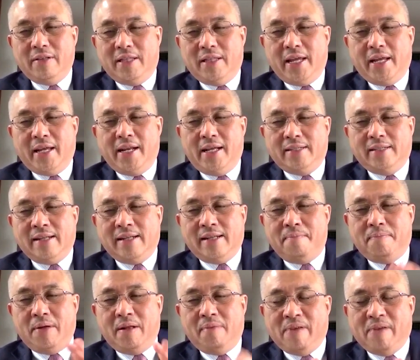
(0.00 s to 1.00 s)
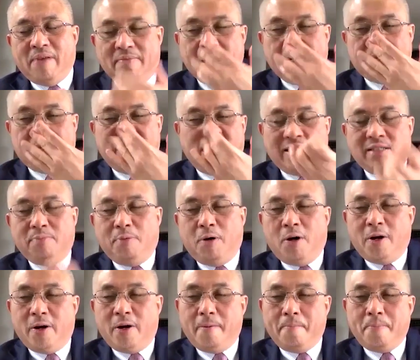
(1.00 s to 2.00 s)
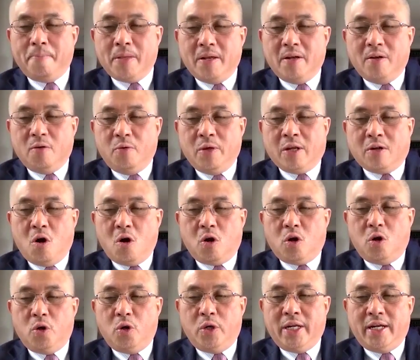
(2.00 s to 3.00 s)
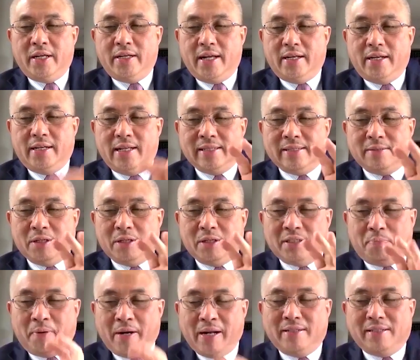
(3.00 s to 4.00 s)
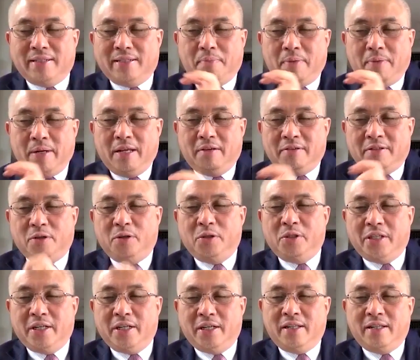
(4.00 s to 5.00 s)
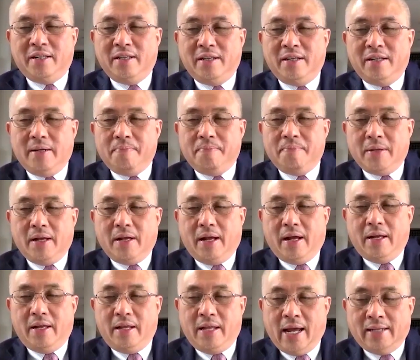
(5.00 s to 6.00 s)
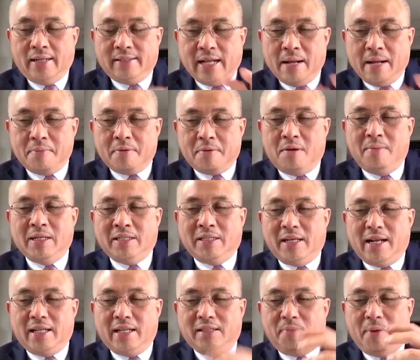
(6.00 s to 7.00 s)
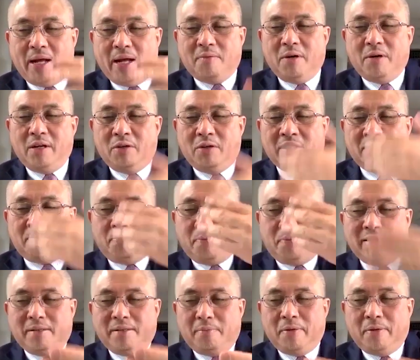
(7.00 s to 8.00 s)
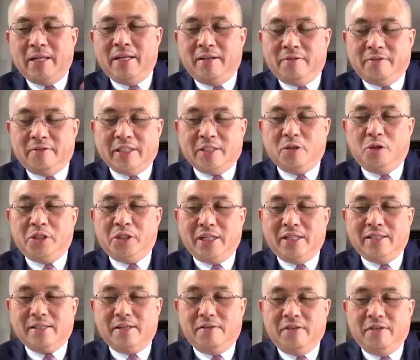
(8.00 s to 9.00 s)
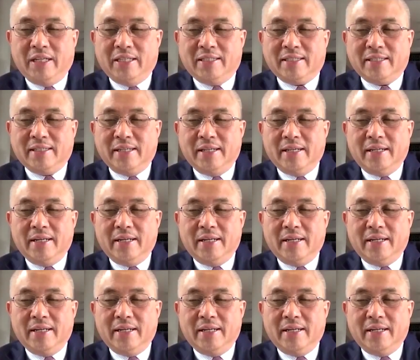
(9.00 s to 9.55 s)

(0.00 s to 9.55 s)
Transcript: Take an example, public transport. We concluded that this was principally a social, it has some commercial aspect, but it was principally of a social service.